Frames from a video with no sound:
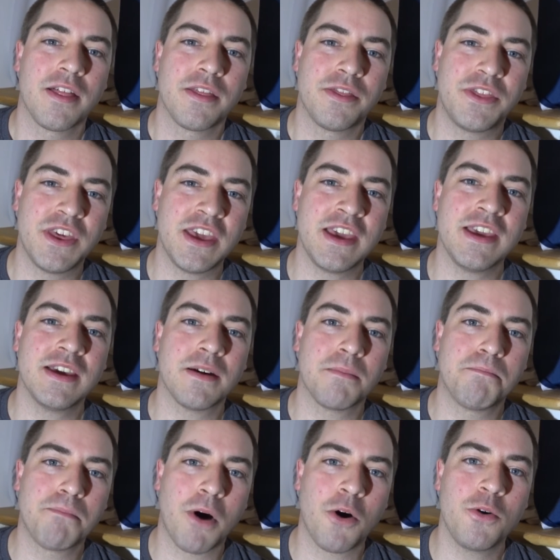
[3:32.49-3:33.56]
the
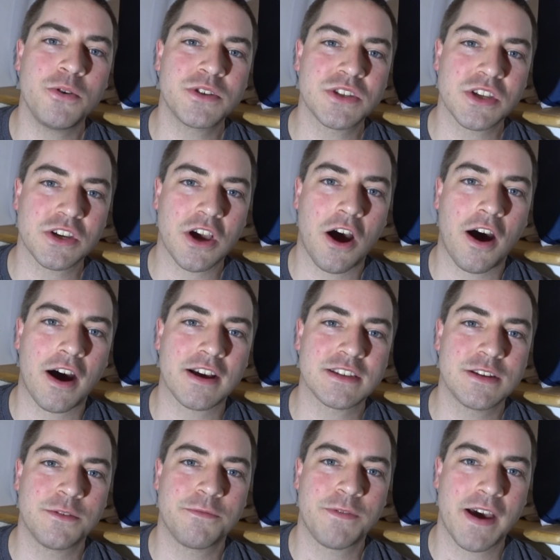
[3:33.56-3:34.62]
most
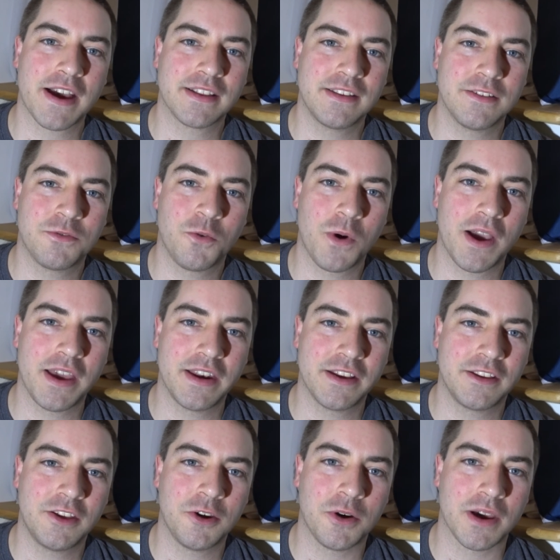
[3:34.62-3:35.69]
cost effective way to
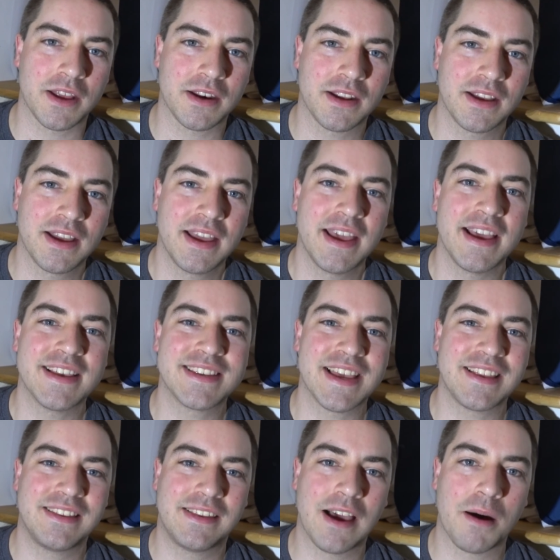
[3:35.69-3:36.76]
do it is
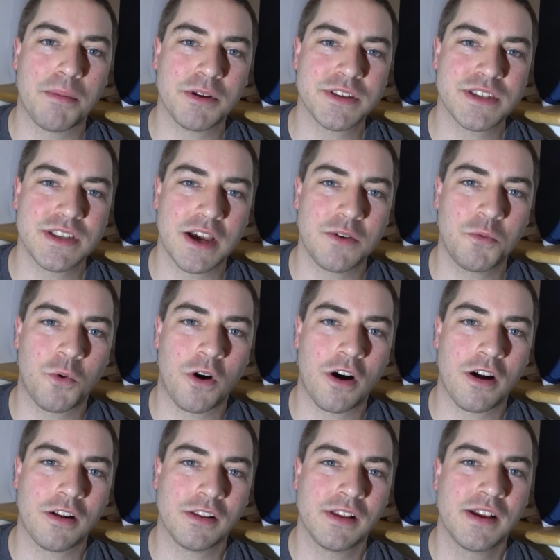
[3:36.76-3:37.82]
a double stud
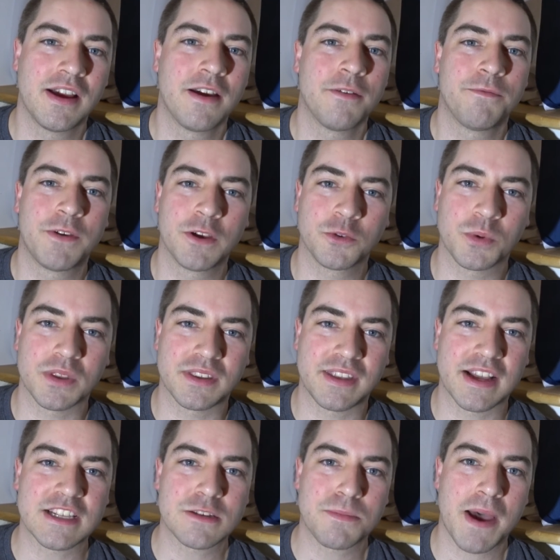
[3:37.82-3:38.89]
wall filled with
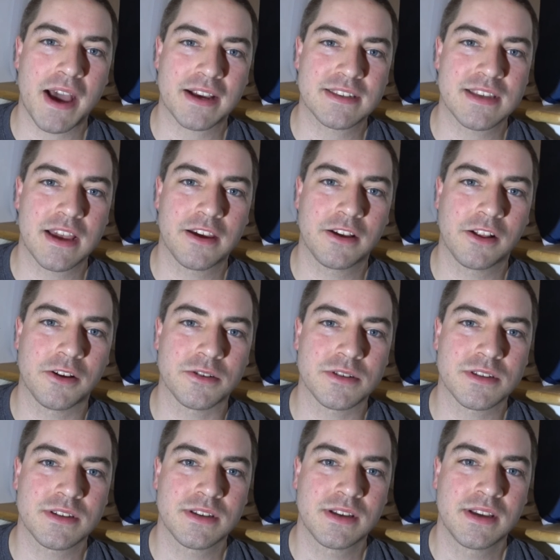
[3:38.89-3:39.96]
dense packed
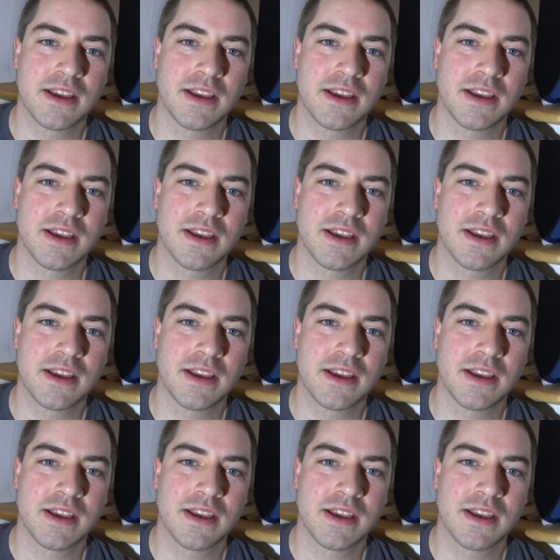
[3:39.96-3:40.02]
cellulose.